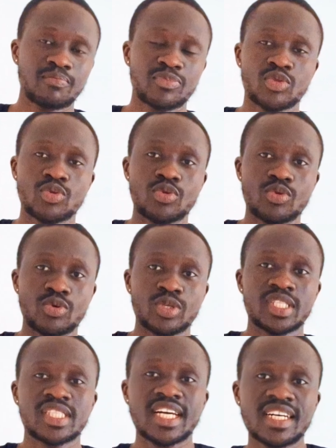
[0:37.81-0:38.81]

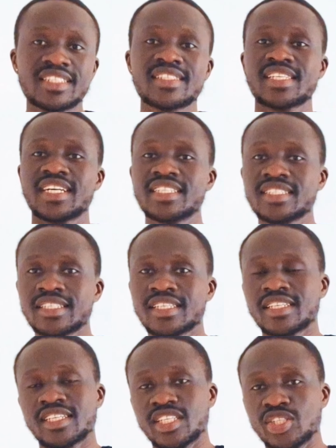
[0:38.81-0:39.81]
to turn sun
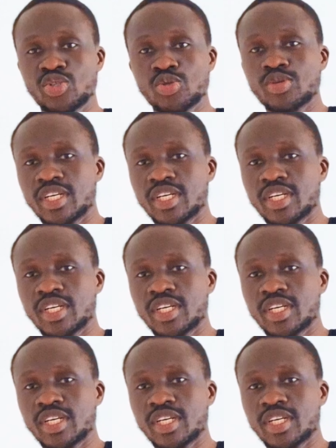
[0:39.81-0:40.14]
into